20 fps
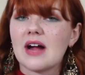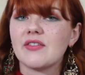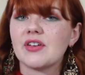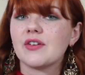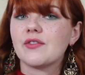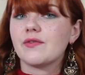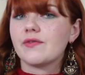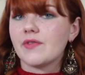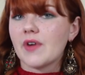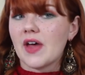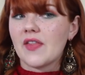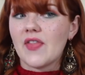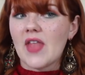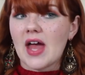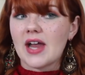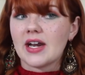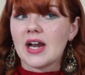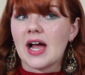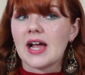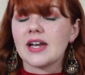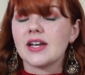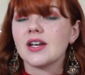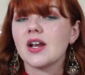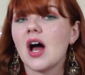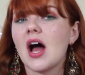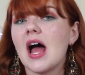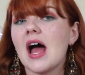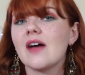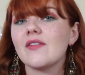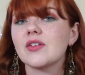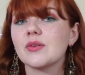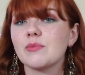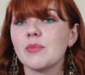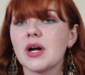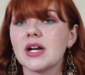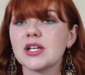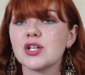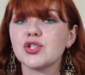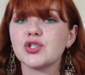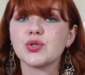having fun that night, not having
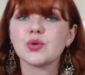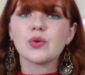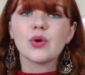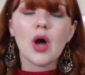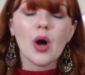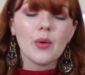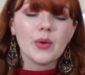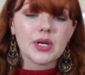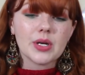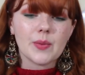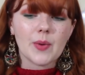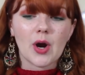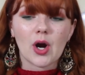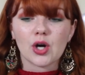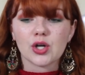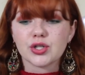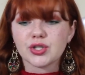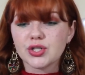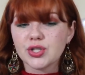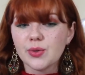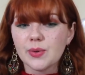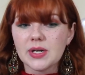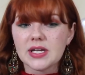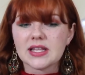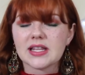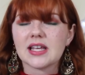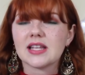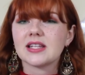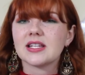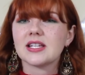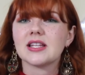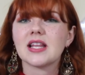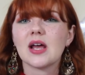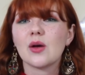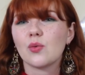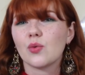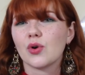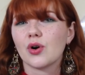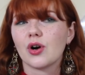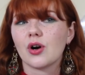money to go anywhere or do anything, than
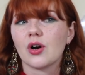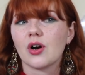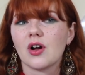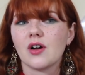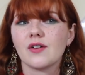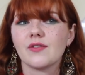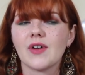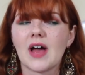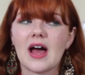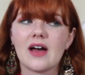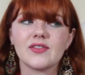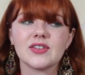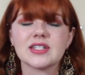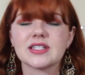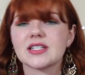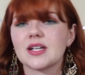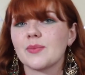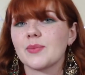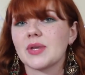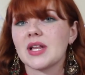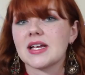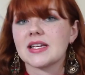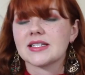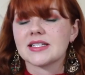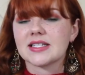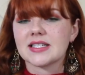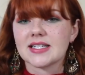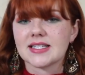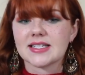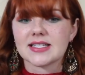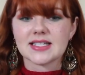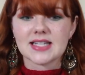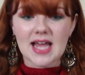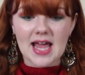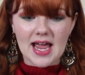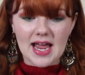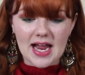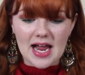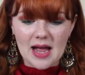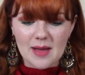they were of having some place to
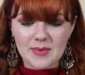stay.